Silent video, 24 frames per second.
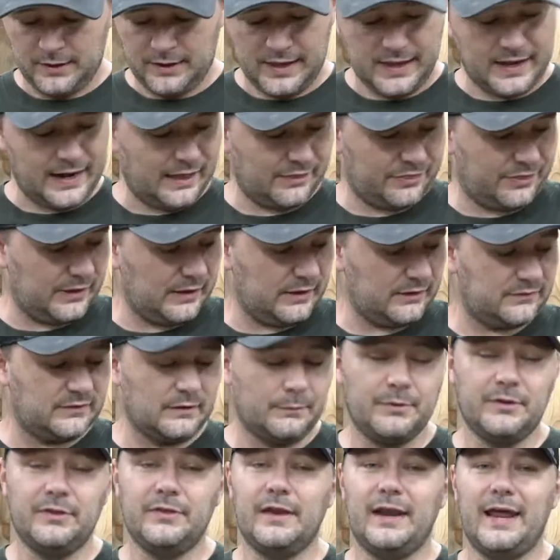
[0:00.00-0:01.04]
and I think it's
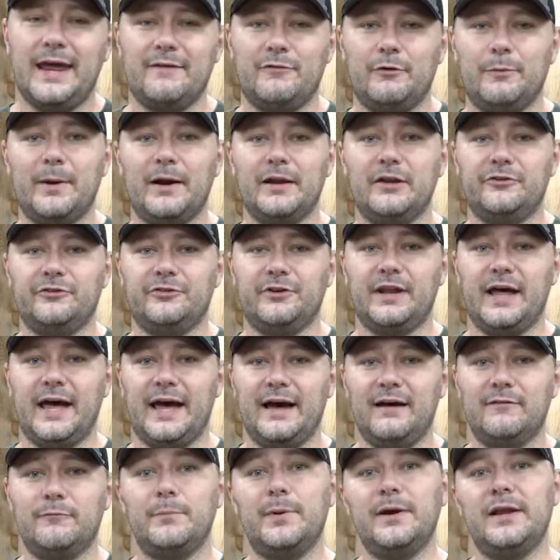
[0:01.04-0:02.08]
something that everybody should
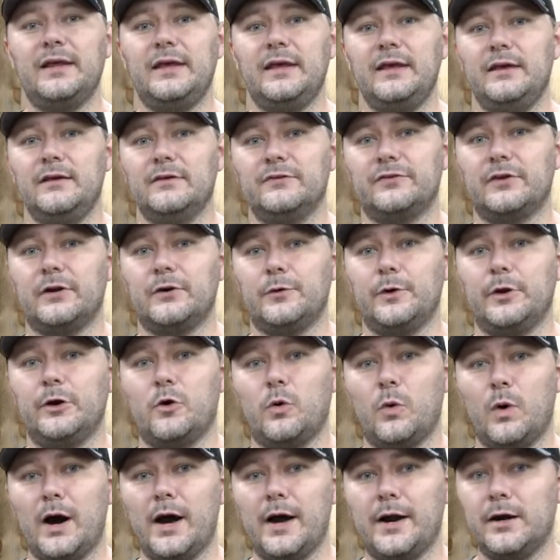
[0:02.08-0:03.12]
have, but it is going to
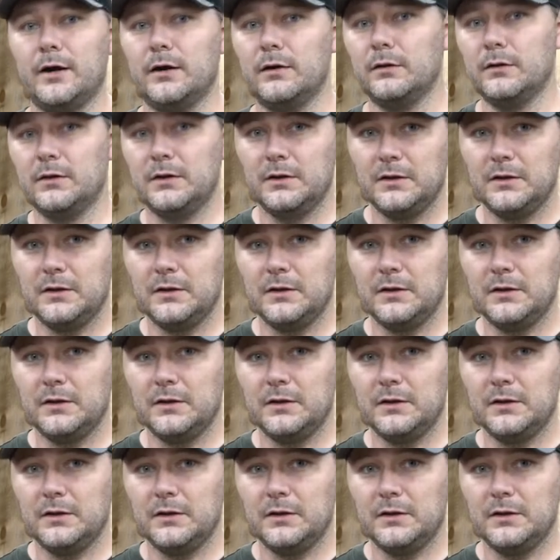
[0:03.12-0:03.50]
require